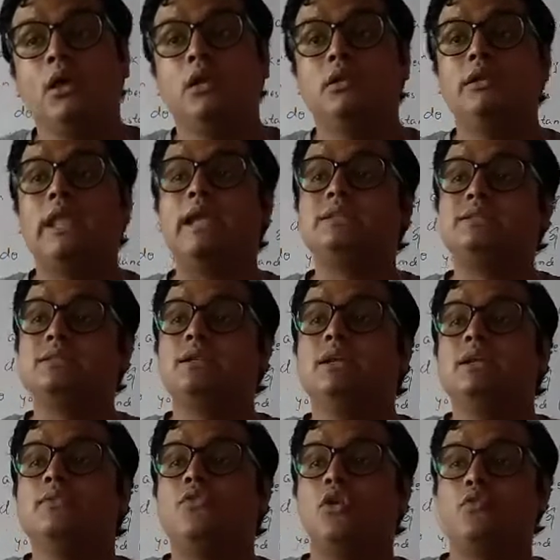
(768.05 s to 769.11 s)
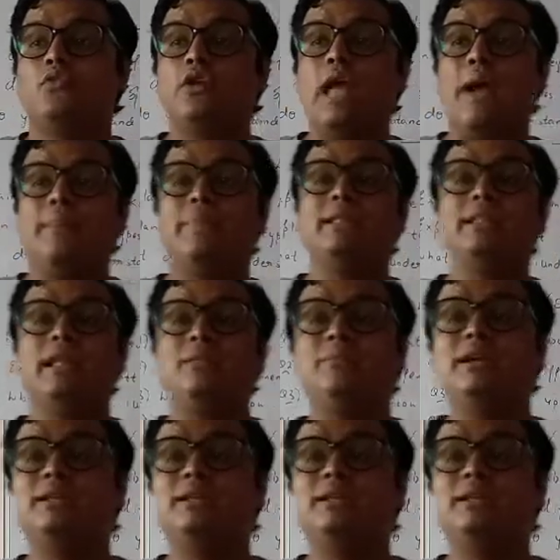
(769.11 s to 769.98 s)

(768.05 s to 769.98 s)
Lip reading: Next, what would happen? They'll be